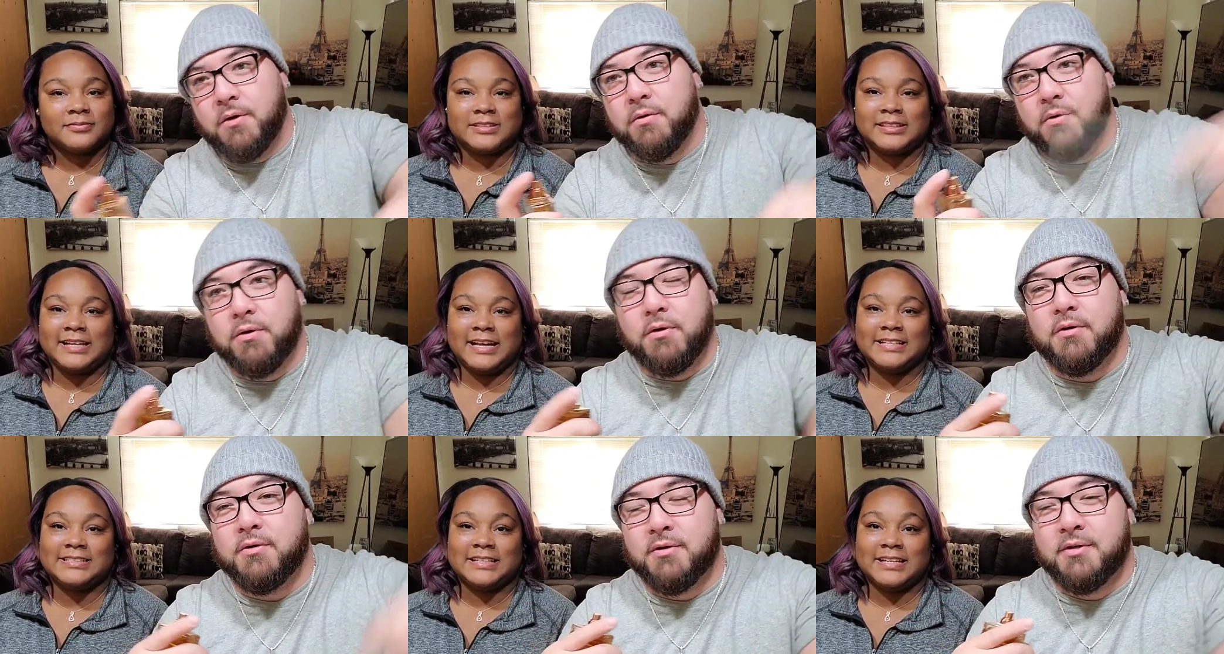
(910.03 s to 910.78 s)
Speaker 1: See, that oh,
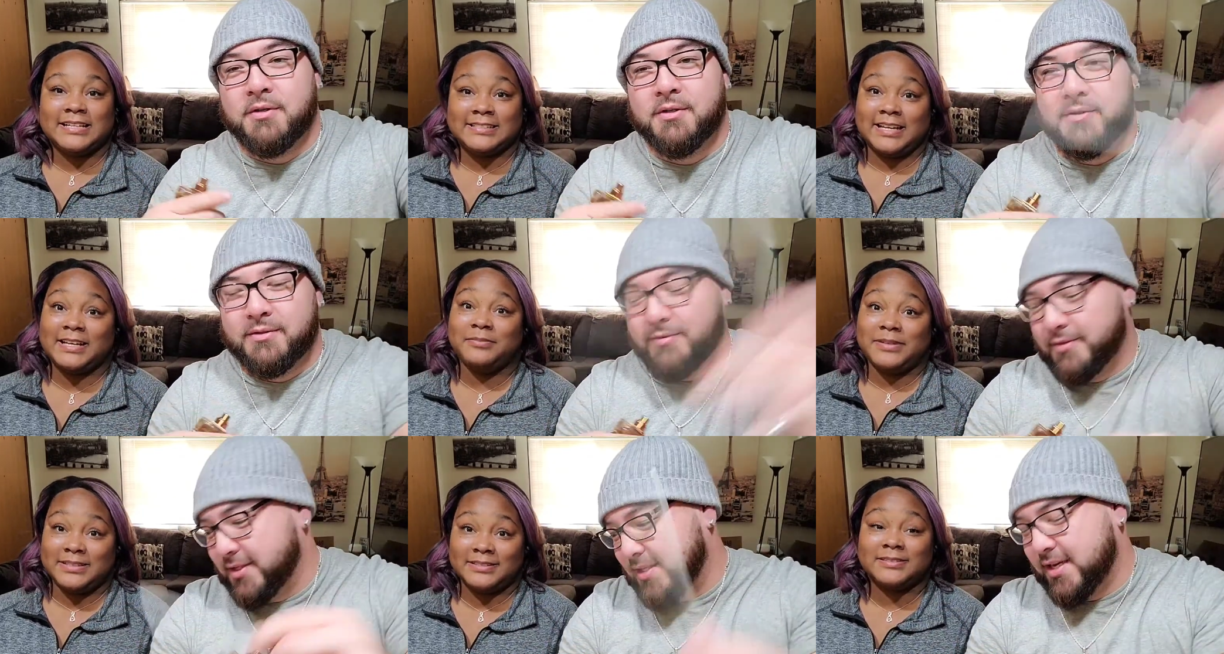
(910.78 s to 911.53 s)
has a nice
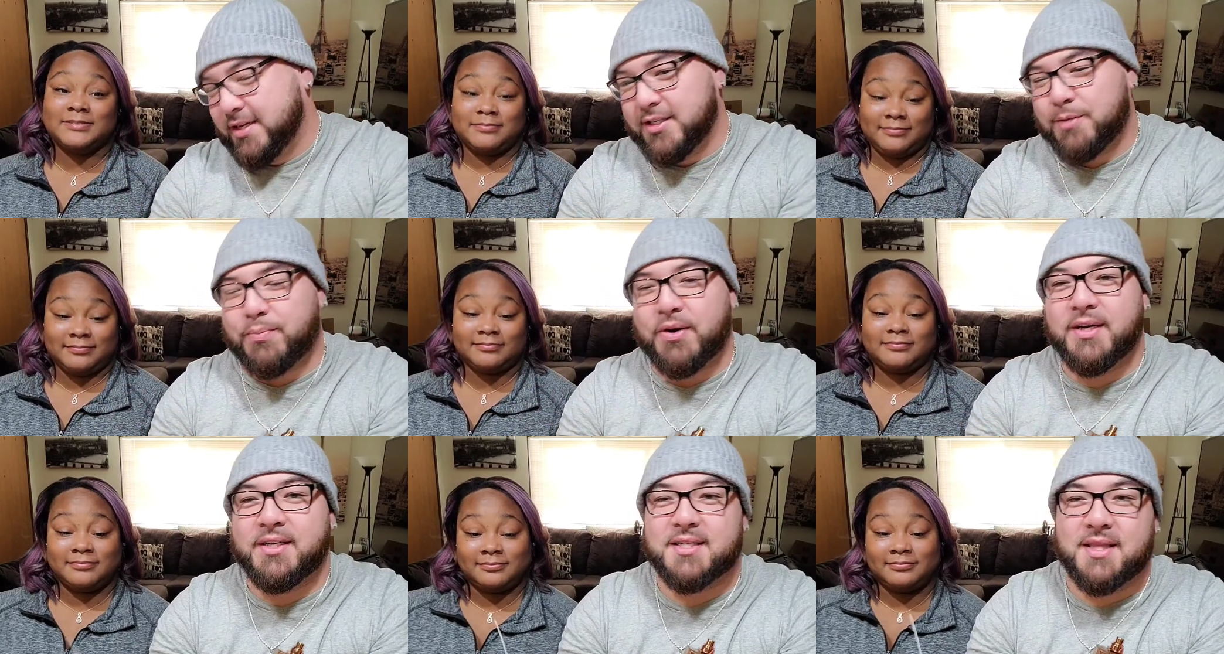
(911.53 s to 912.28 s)
atomizer. This thing
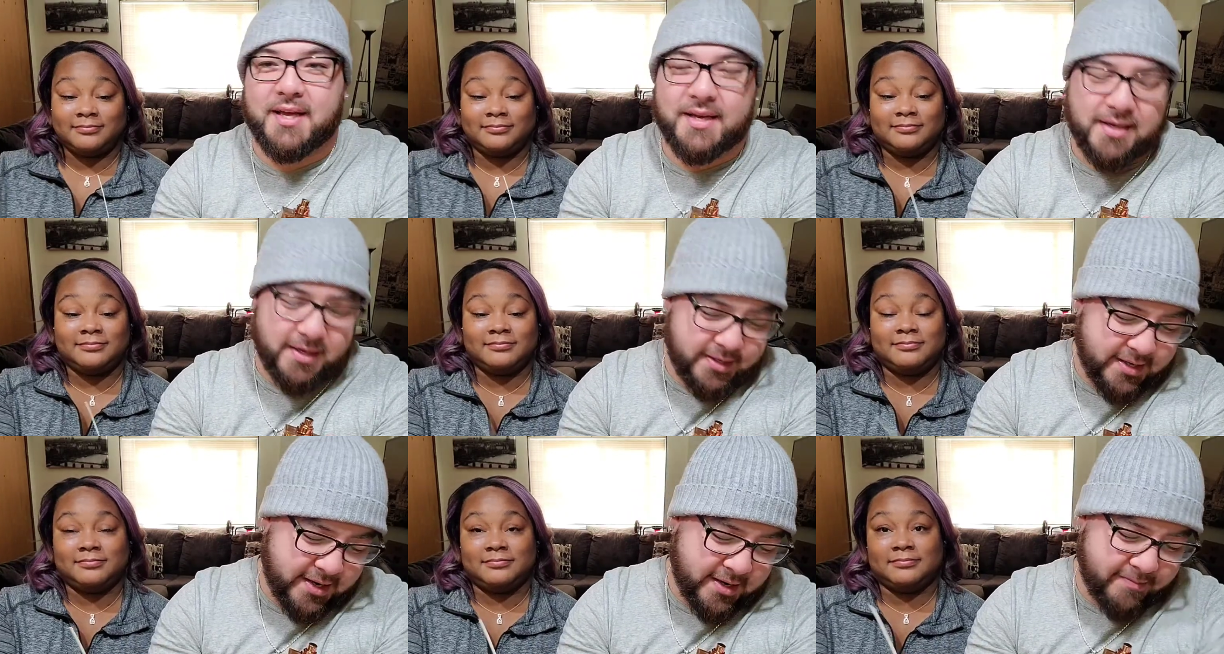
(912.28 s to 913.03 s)
Speaker 2: sprays like a
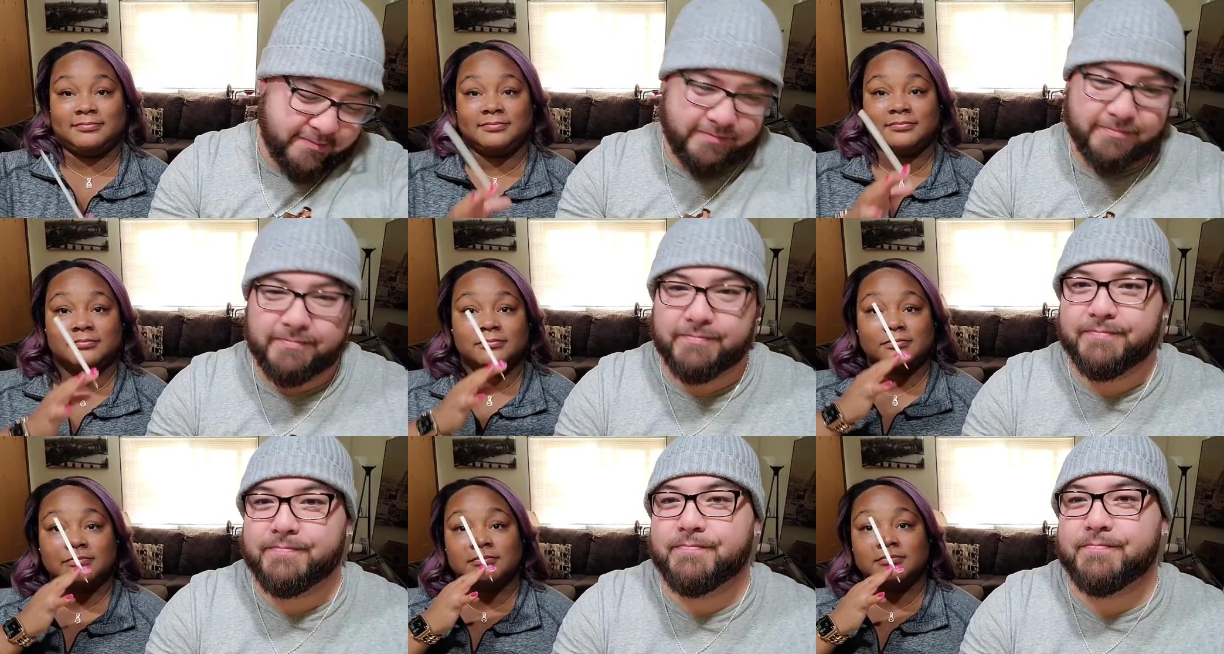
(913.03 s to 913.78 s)
damn
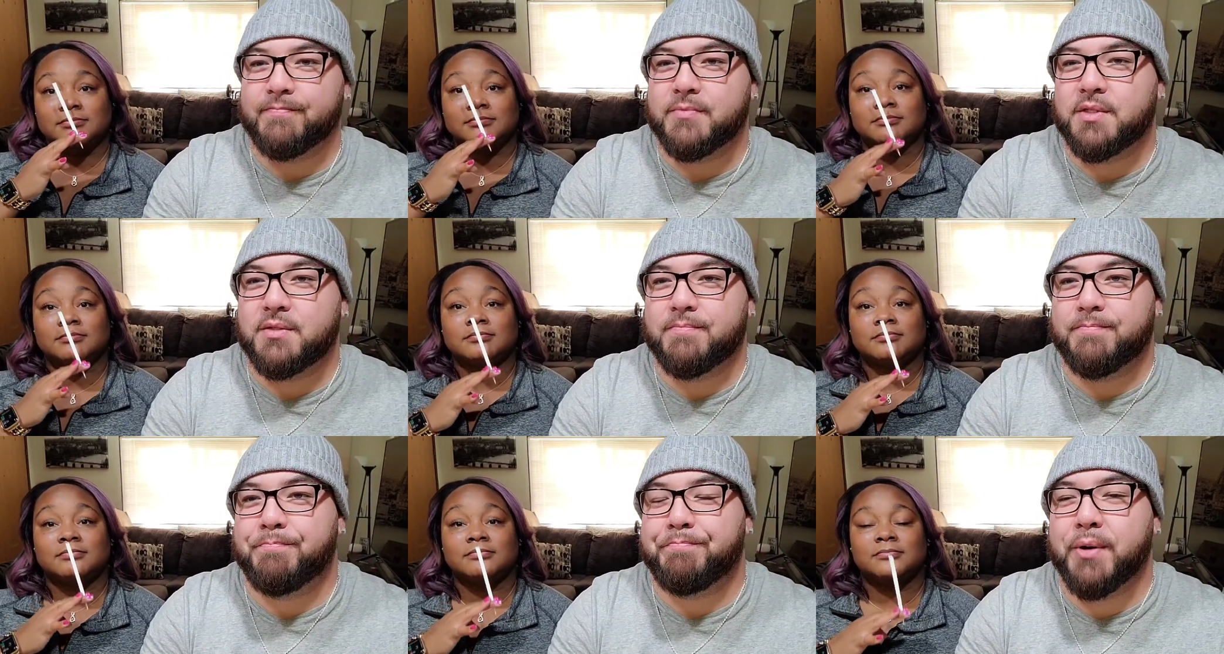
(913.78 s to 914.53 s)

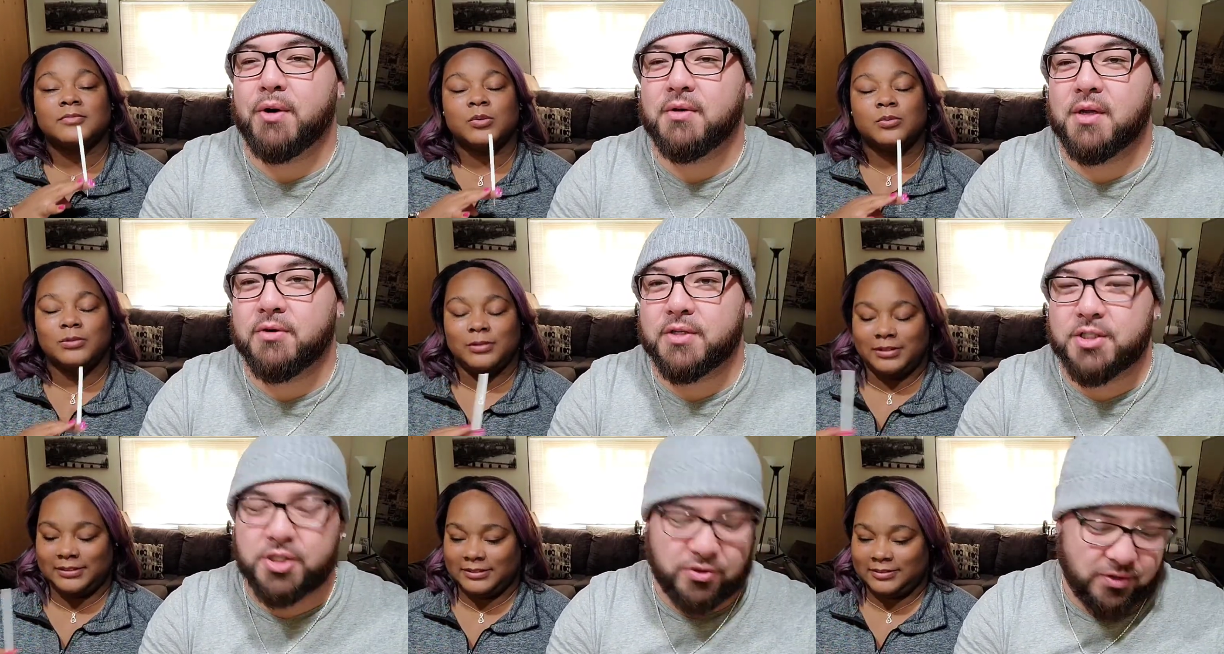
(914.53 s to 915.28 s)
boatload
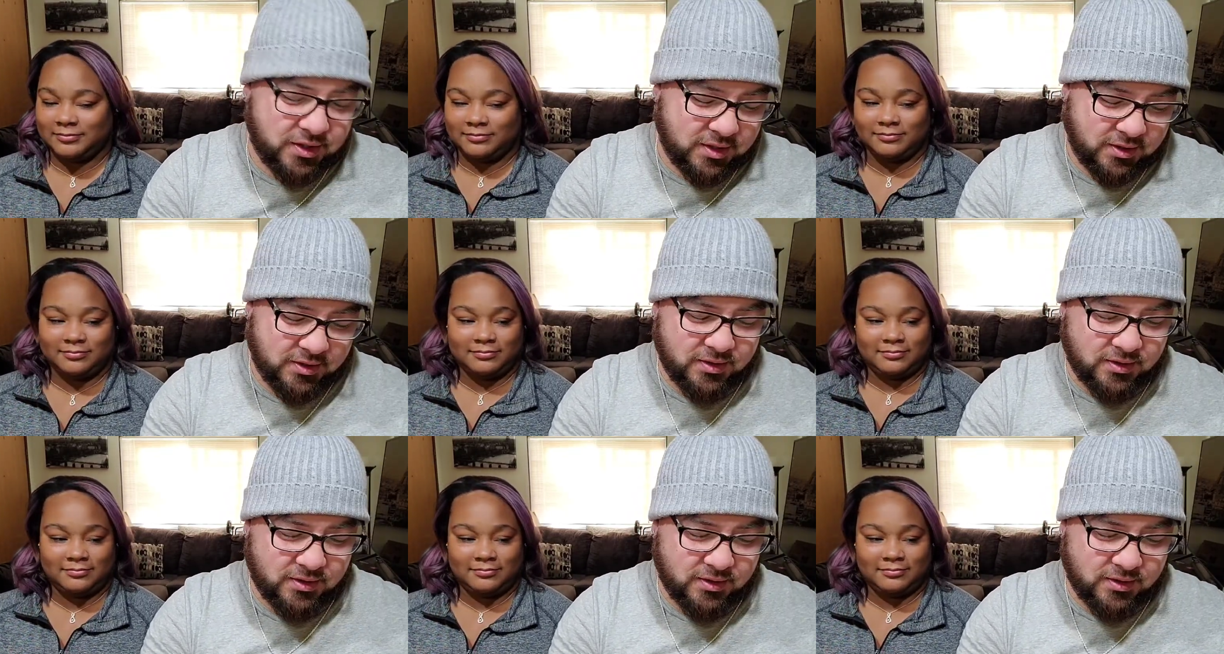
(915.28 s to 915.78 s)
of juice.